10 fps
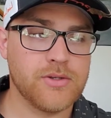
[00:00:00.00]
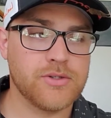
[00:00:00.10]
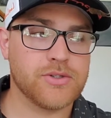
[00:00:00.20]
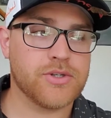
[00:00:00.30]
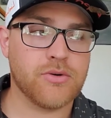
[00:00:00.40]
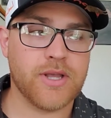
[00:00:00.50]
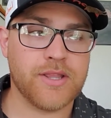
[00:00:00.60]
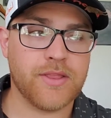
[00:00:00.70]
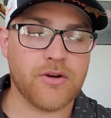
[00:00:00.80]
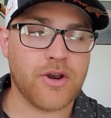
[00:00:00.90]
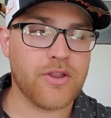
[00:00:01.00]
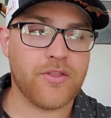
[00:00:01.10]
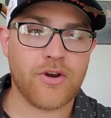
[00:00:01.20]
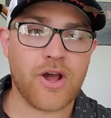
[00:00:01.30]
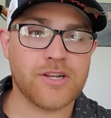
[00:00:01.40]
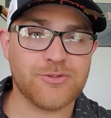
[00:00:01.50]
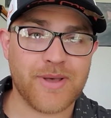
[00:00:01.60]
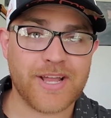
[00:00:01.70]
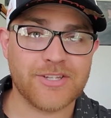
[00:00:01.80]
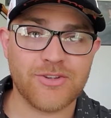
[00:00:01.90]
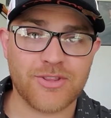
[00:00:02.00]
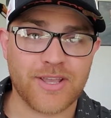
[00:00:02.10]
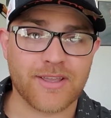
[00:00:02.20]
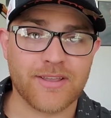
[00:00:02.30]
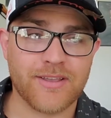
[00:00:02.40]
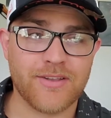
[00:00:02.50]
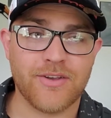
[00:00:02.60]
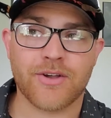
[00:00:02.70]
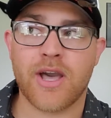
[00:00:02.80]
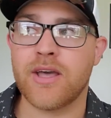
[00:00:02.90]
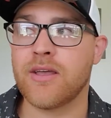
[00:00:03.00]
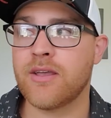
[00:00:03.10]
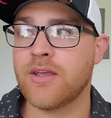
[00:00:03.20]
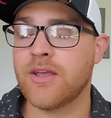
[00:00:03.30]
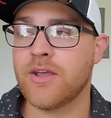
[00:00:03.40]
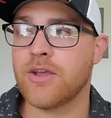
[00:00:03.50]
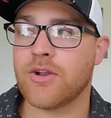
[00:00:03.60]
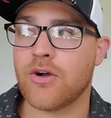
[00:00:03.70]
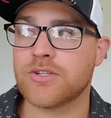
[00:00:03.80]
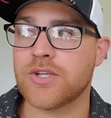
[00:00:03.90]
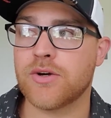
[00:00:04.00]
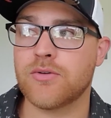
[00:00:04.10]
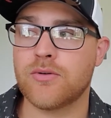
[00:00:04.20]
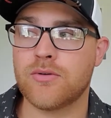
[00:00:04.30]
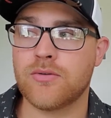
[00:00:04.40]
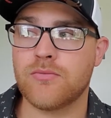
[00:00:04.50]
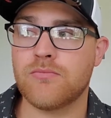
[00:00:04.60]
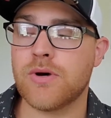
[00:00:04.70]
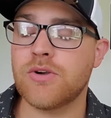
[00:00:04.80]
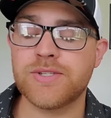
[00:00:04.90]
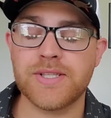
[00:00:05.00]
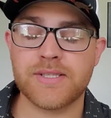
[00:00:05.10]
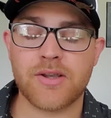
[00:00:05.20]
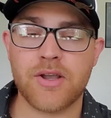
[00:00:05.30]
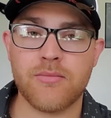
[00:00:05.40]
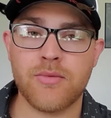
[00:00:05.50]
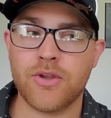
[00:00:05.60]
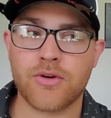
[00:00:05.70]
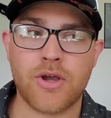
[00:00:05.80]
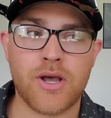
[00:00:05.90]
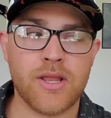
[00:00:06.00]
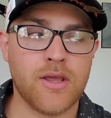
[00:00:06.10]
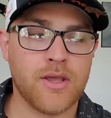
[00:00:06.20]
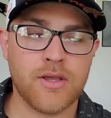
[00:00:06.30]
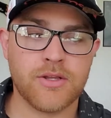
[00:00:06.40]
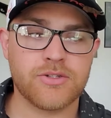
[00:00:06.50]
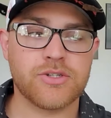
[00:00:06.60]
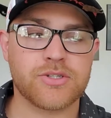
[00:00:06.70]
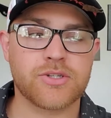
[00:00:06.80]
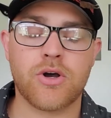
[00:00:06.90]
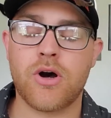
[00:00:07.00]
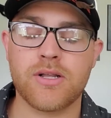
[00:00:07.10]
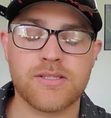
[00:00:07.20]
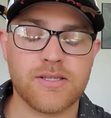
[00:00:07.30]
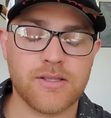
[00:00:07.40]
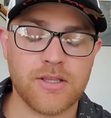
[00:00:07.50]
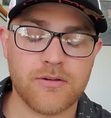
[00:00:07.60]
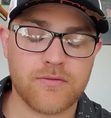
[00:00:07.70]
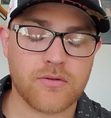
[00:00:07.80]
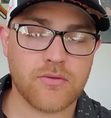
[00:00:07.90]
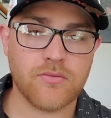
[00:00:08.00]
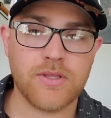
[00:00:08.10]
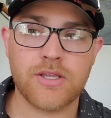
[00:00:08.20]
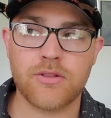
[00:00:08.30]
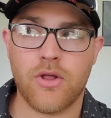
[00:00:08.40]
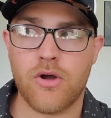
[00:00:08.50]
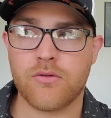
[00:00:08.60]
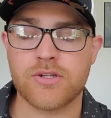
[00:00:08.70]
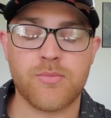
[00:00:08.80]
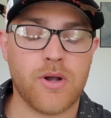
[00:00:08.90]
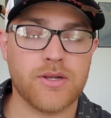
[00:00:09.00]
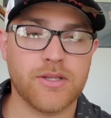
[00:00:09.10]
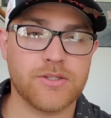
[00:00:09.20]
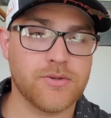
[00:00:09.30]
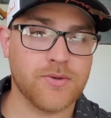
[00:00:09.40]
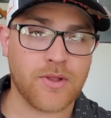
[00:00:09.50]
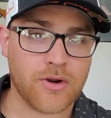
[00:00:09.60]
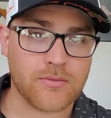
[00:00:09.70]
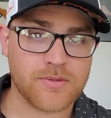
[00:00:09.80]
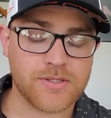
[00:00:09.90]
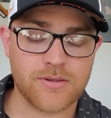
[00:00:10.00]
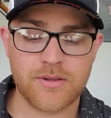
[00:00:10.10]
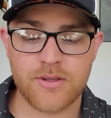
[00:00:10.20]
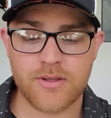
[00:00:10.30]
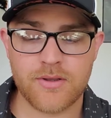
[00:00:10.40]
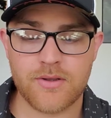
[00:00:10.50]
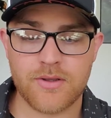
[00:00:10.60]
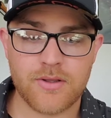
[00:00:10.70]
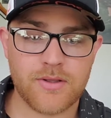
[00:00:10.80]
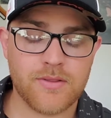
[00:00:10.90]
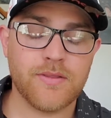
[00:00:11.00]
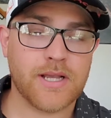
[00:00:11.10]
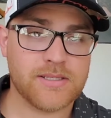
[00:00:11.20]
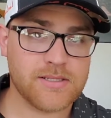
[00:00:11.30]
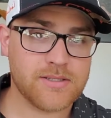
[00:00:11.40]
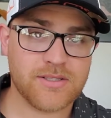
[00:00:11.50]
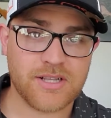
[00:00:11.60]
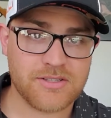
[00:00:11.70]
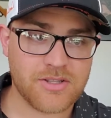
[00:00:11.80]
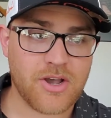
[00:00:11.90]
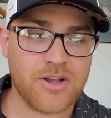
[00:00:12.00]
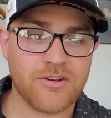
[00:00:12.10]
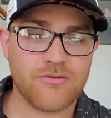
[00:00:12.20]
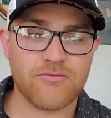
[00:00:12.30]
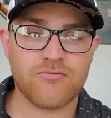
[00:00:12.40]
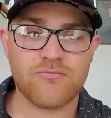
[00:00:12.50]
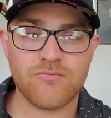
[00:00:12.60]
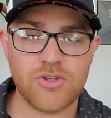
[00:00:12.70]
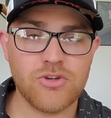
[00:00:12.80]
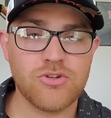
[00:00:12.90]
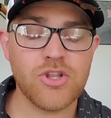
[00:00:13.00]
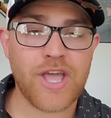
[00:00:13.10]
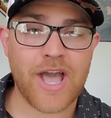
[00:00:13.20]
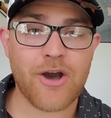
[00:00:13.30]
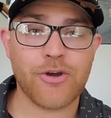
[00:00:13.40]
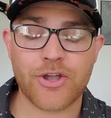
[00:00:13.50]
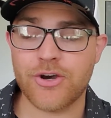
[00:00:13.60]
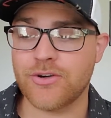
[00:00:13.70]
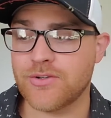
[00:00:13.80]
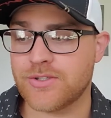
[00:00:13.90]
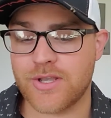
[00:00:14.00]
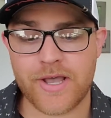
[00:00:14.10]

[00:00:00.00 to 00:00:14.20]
So they're not as bad as you think. Okay, you're also, most of the time, you're not just constantly for a week long responding to alarms. That's not usually how it goes.